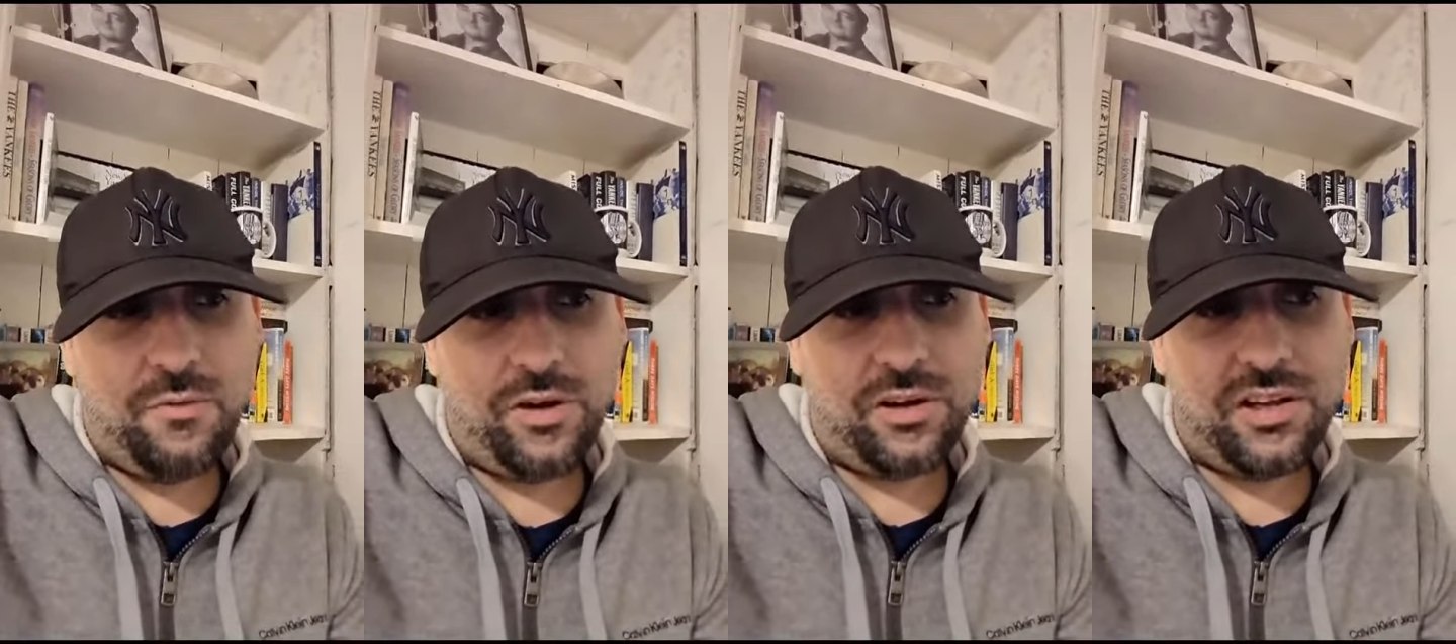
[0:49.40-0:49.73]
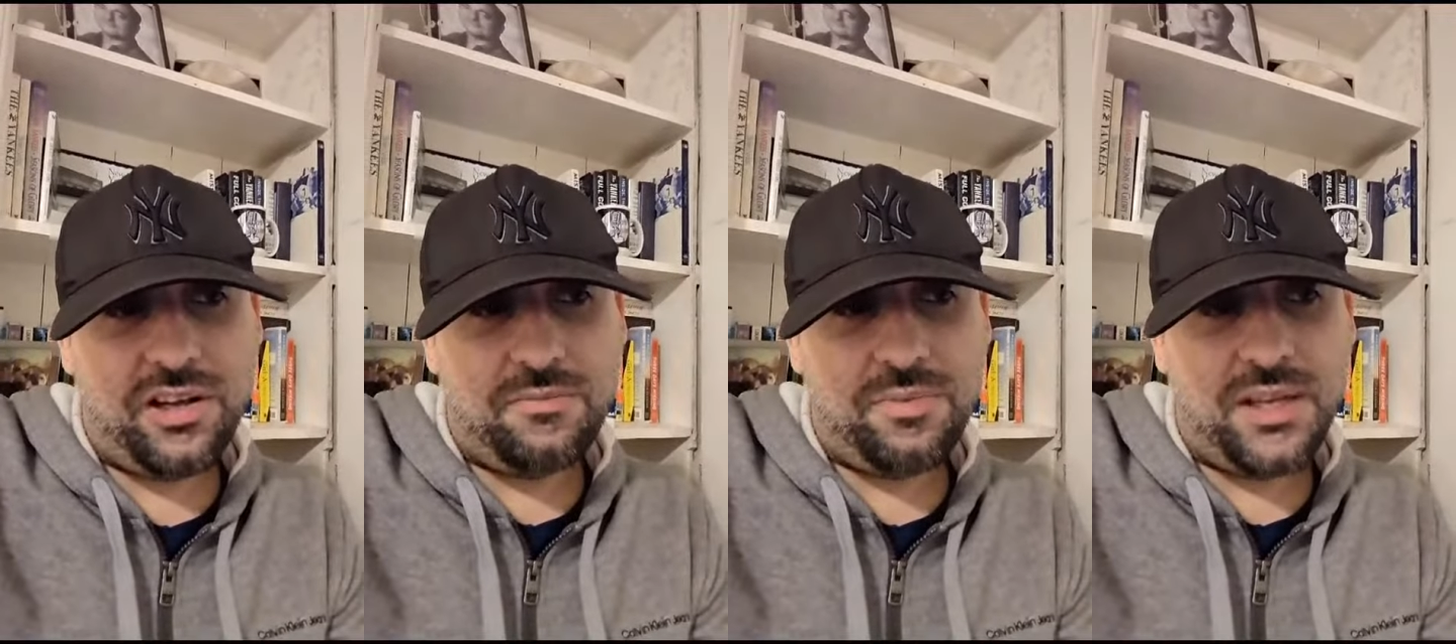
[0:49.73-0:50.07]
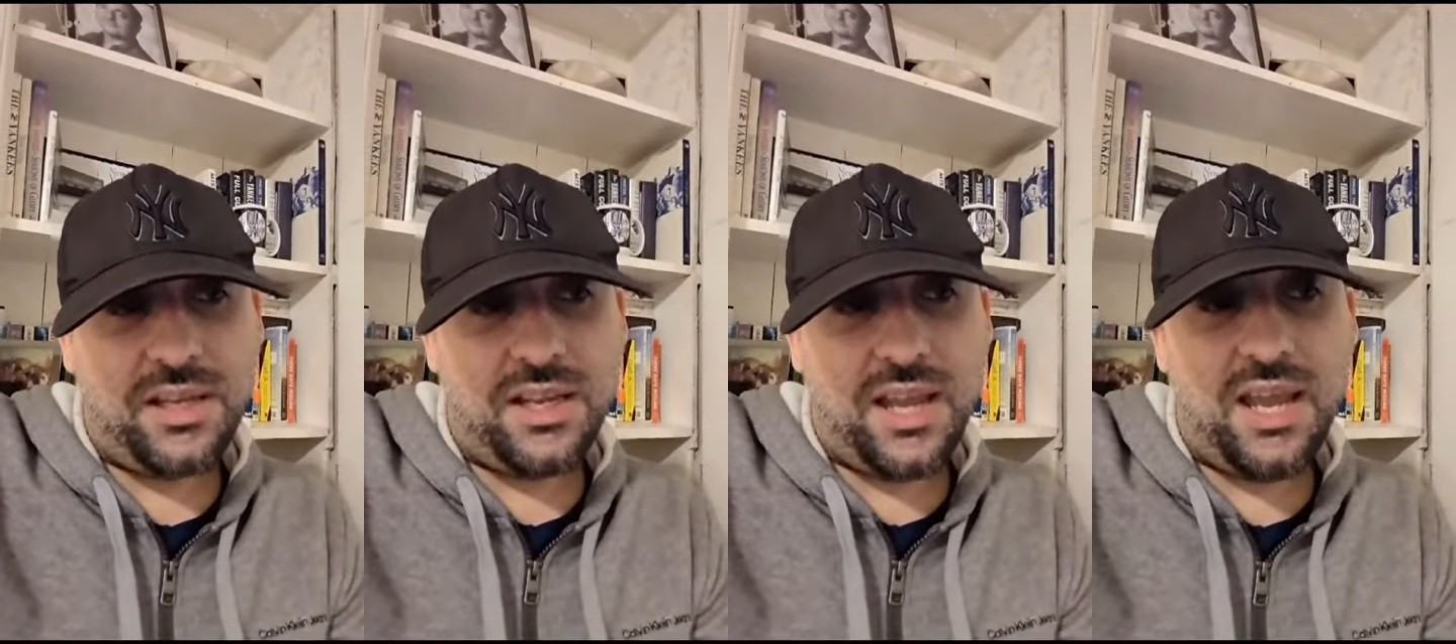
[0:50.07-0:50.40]
we're going to
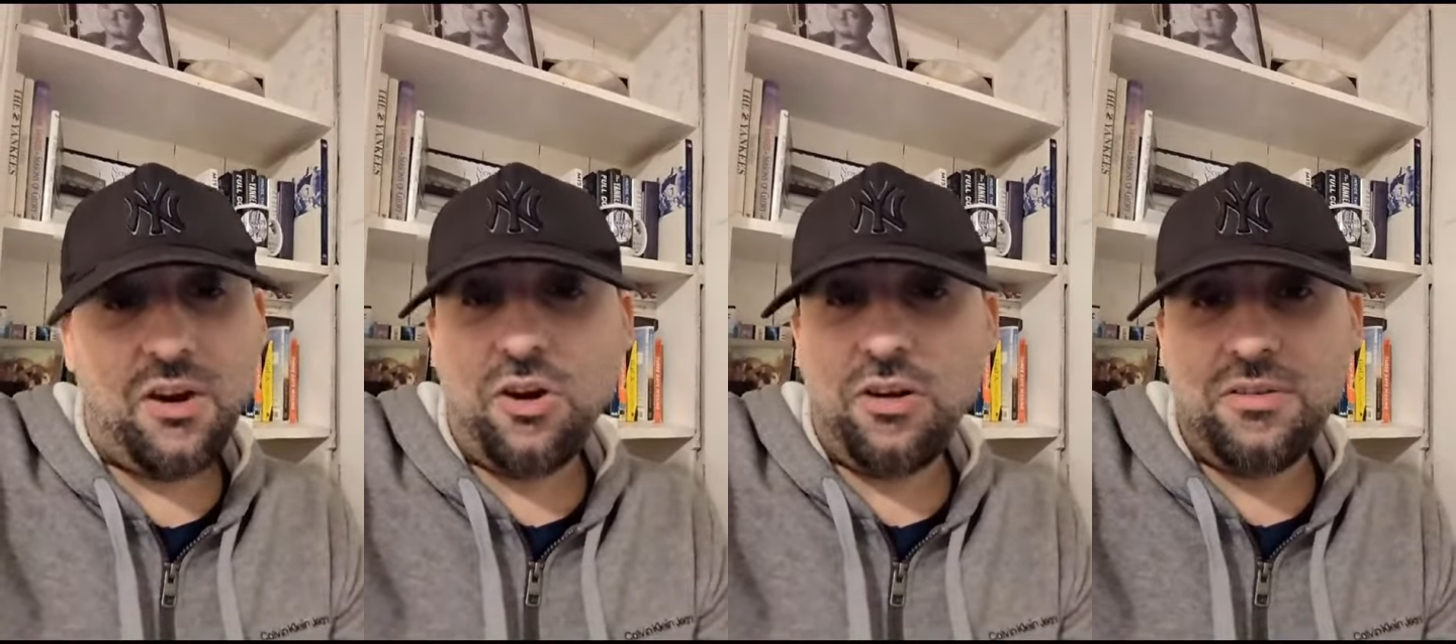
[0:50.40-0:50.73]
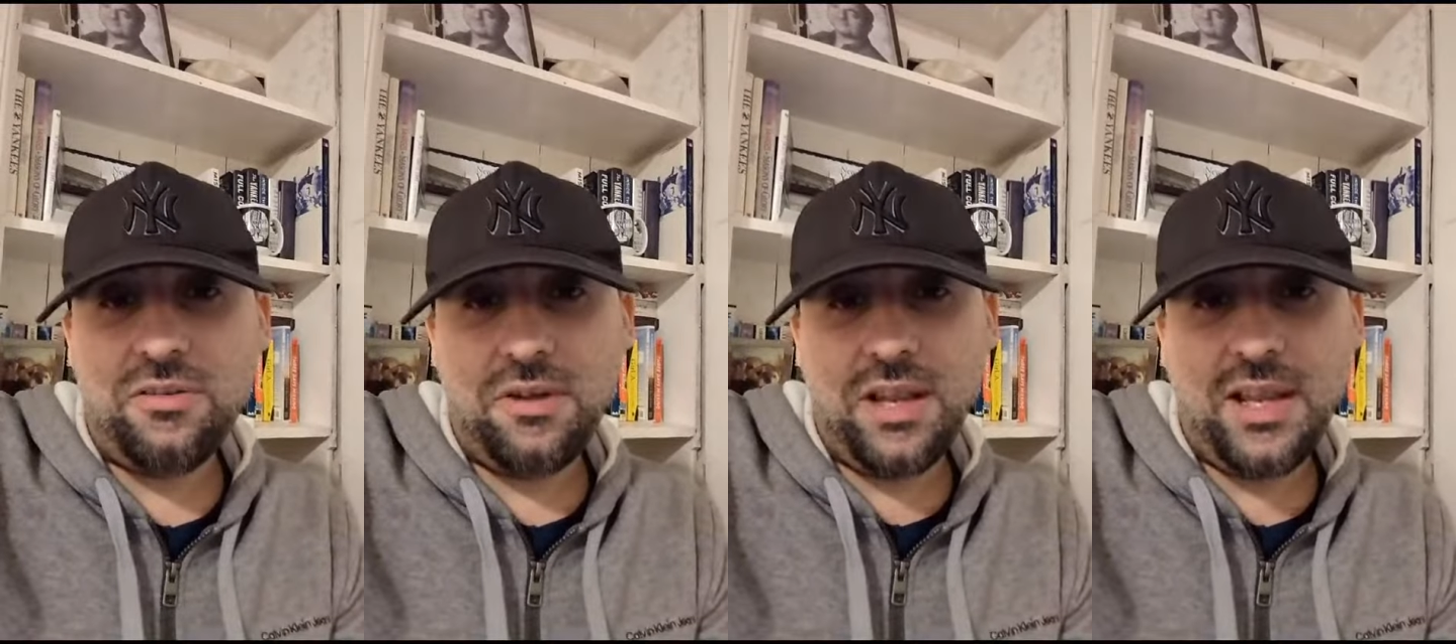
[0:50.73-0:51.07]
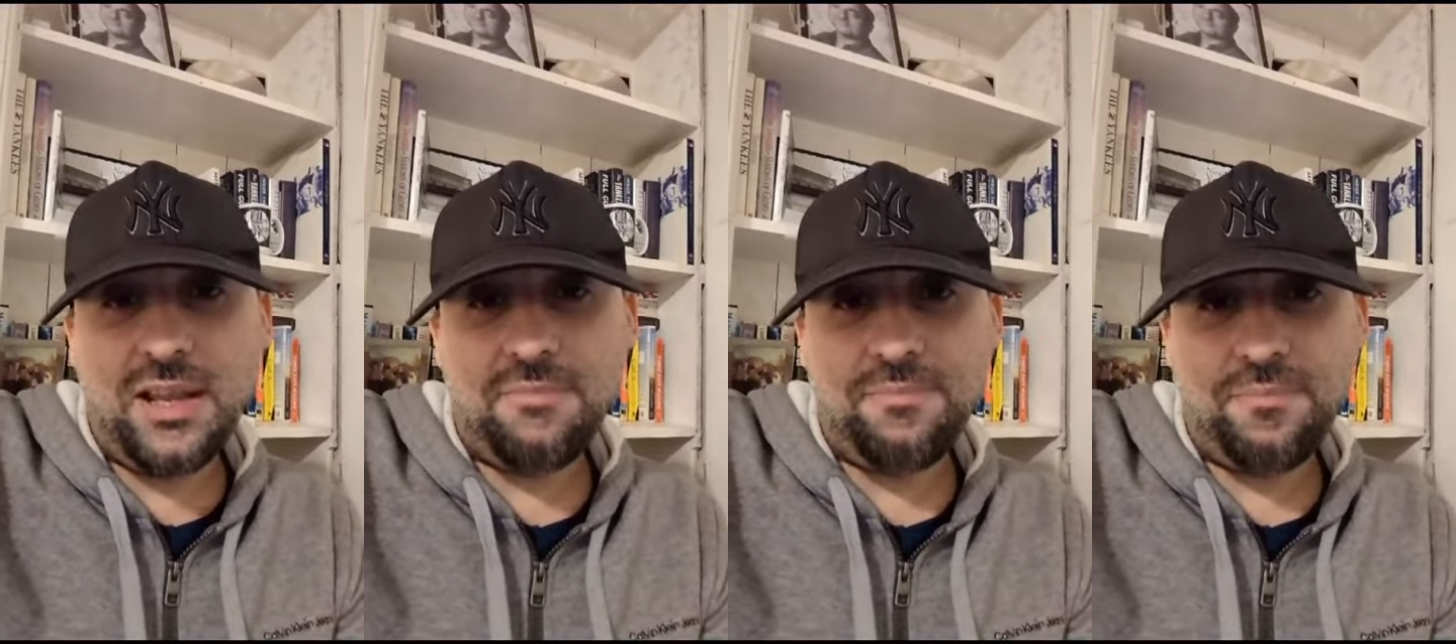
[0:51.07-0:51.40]
be in
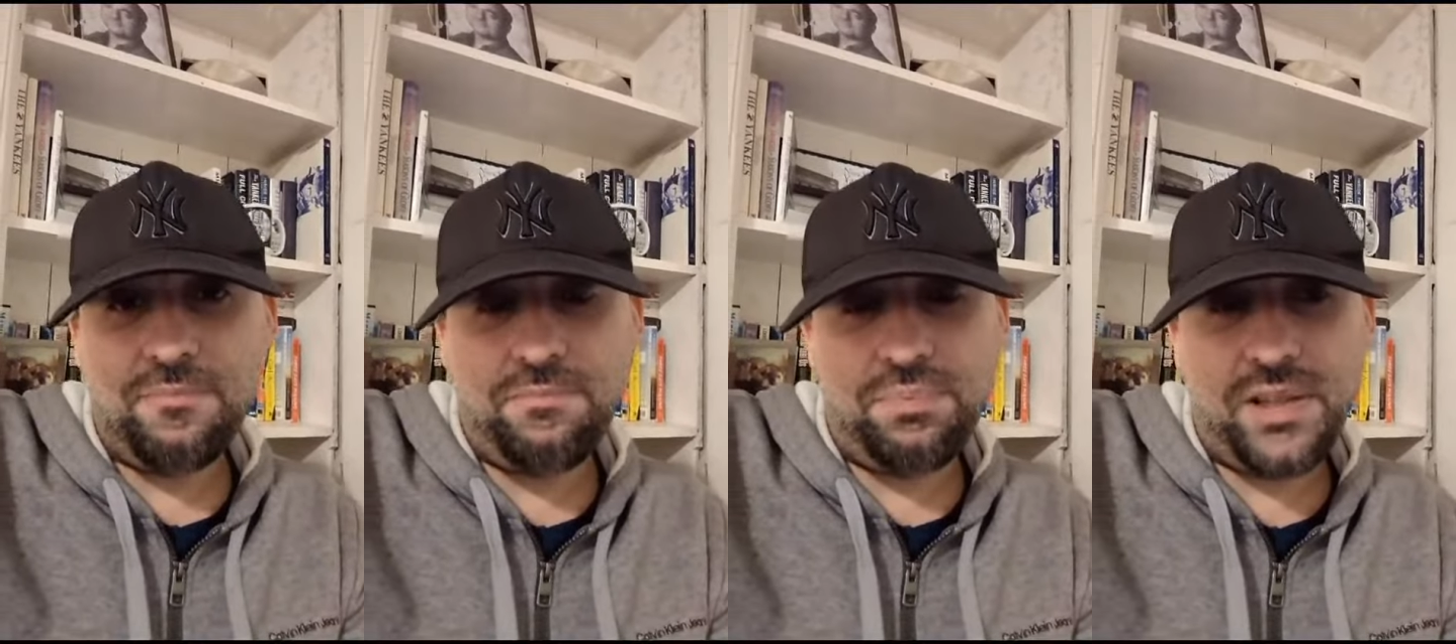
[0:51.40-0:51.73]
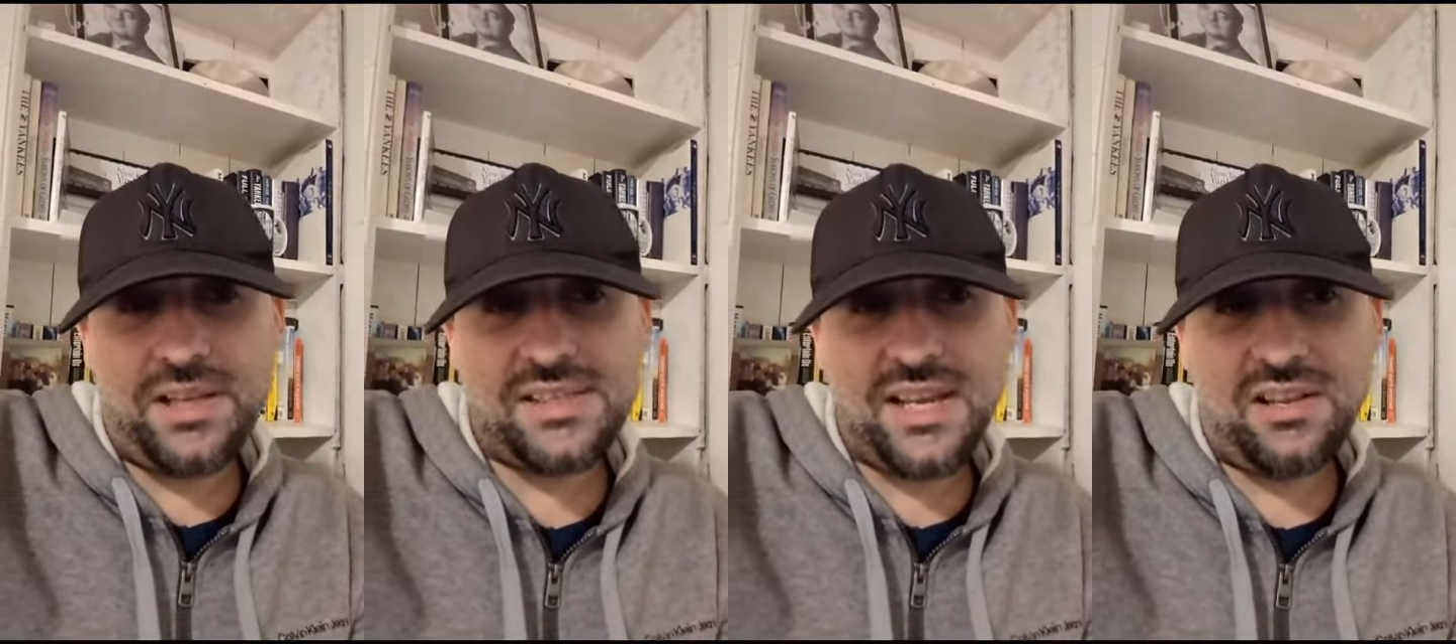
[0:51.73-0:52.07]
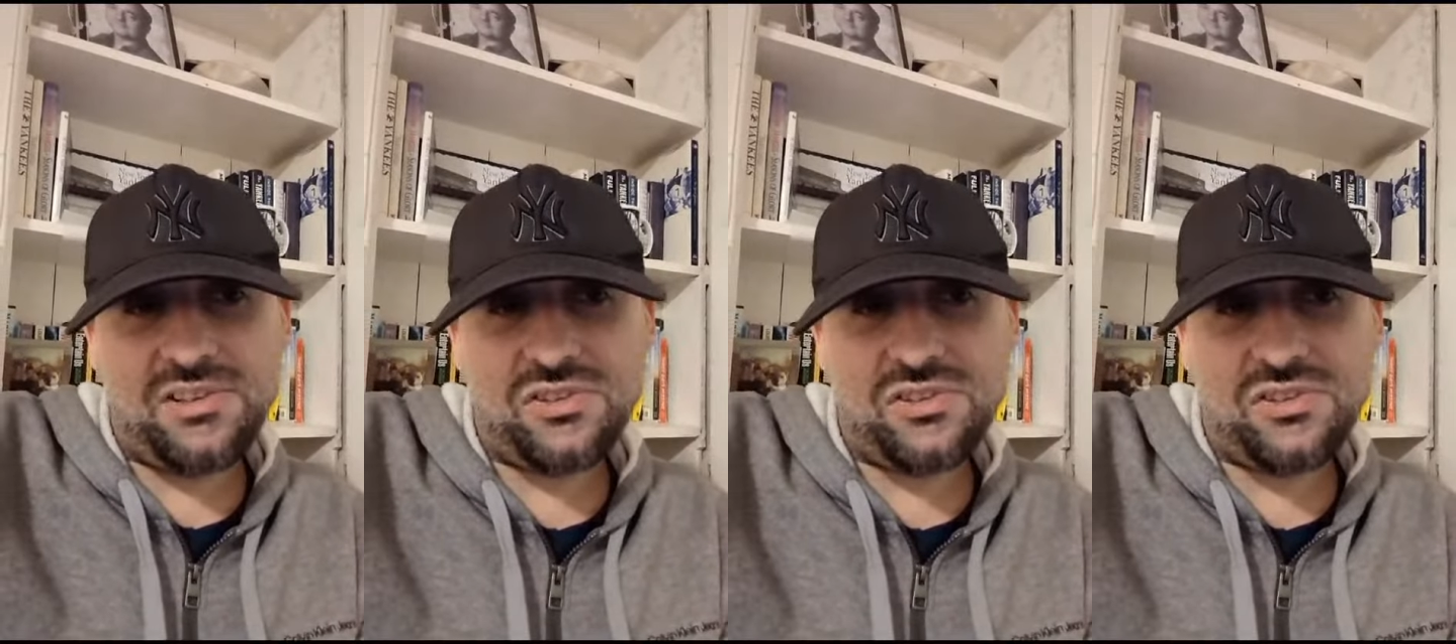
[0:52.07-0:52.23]
on Blake Snell,